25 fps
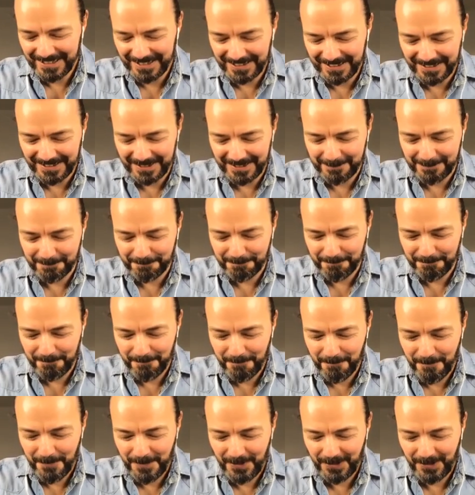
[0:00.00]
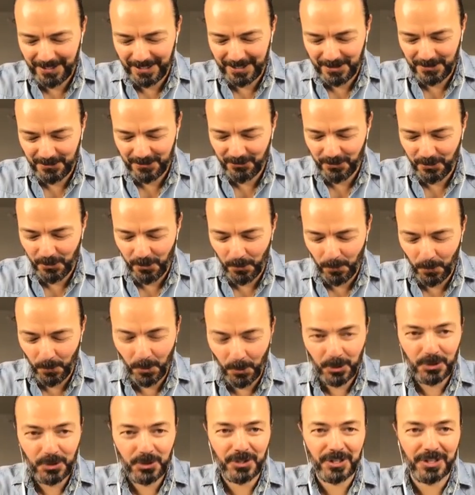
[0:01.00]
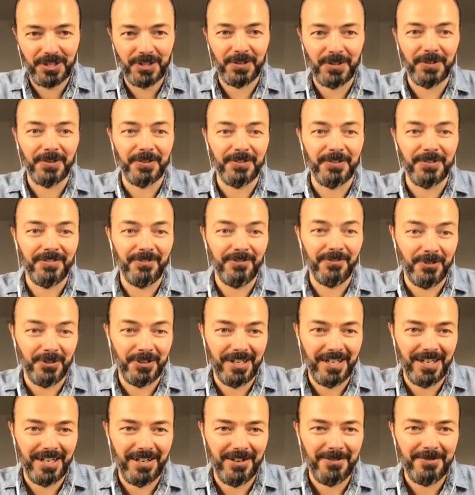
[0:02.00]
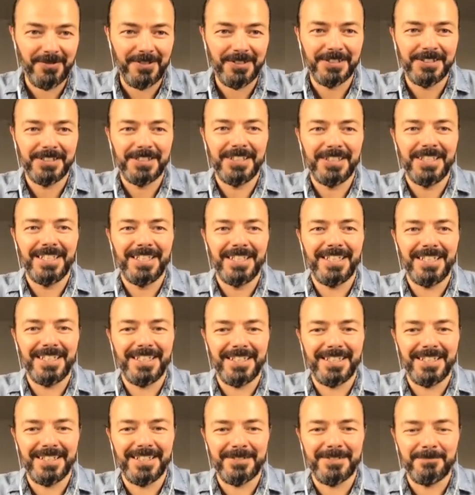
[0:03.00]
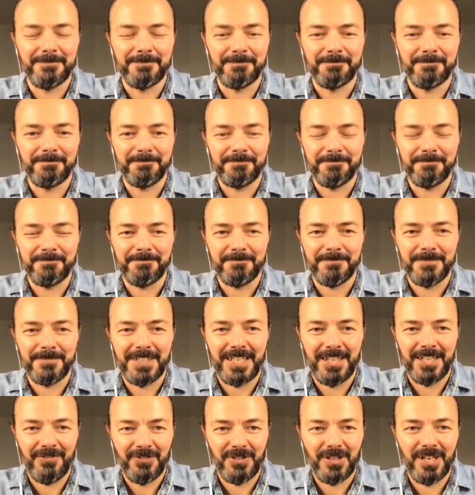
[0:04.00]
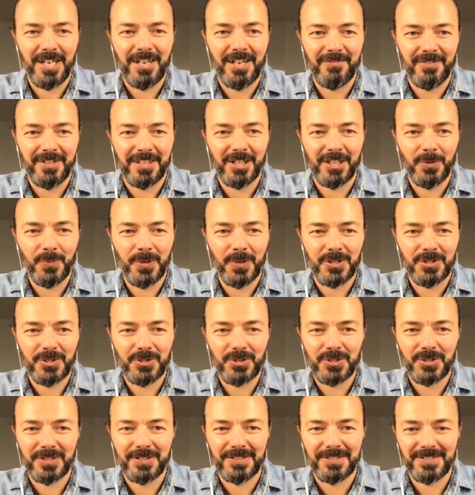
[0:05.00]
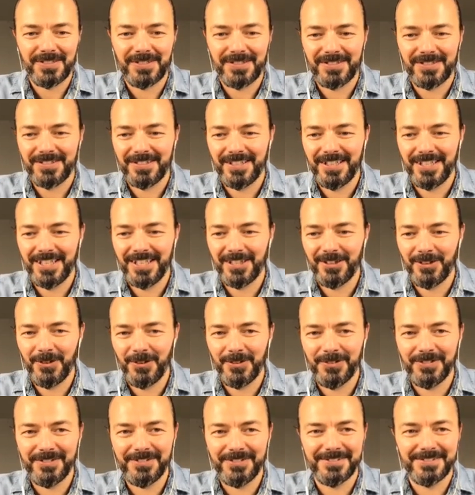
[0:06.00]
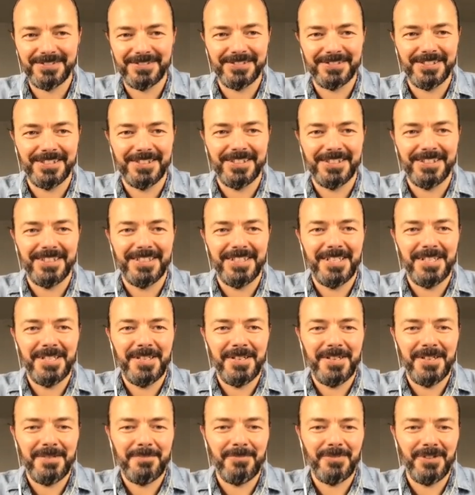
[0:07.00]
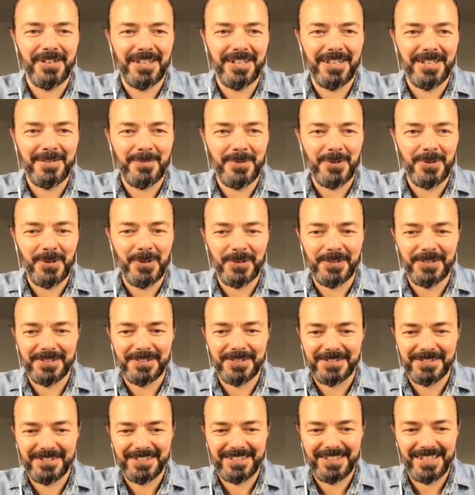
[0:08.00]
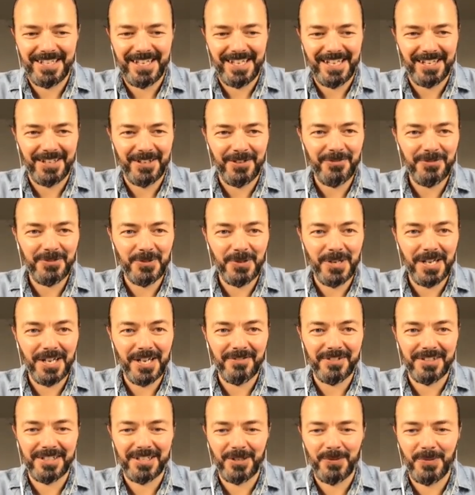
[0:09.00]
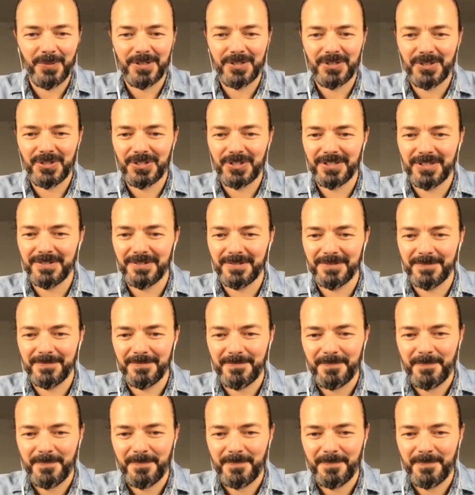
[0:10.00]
Um, thanks for watching for now. Um, if you have any questions, head on, bring them on. Carl, if you have any question,